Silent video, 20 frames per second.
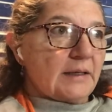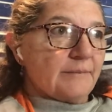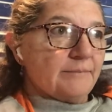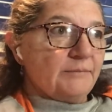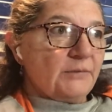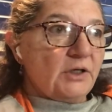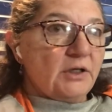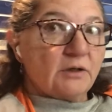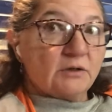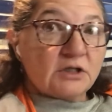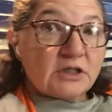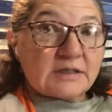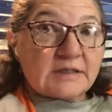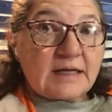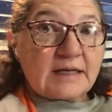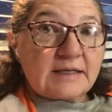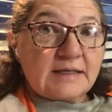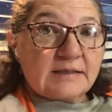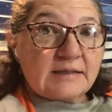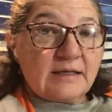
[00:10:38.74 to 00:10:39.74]
You know, just
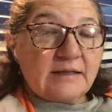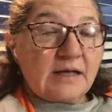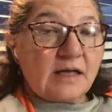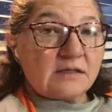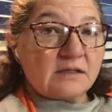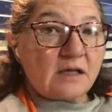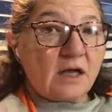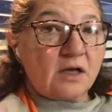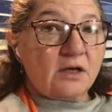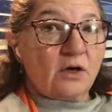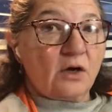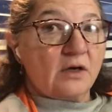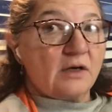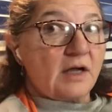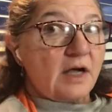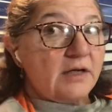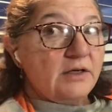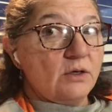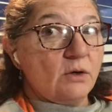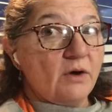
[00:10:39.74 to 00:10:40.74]
like I said, that sock yarn,
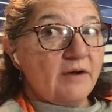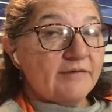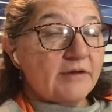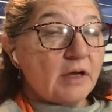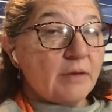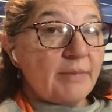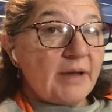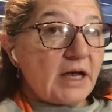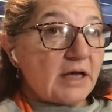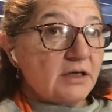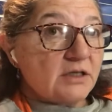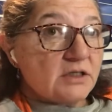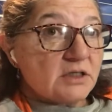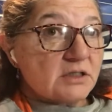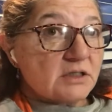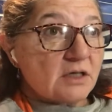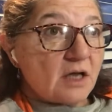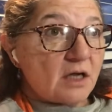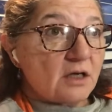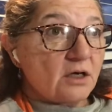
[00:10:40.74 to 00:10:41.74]
I know I've got a package of
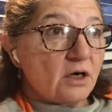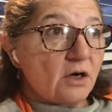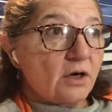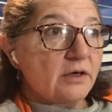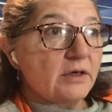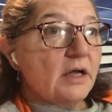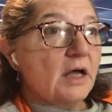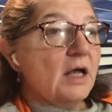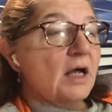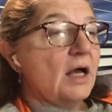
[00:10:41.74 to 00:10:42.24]
sock yarn.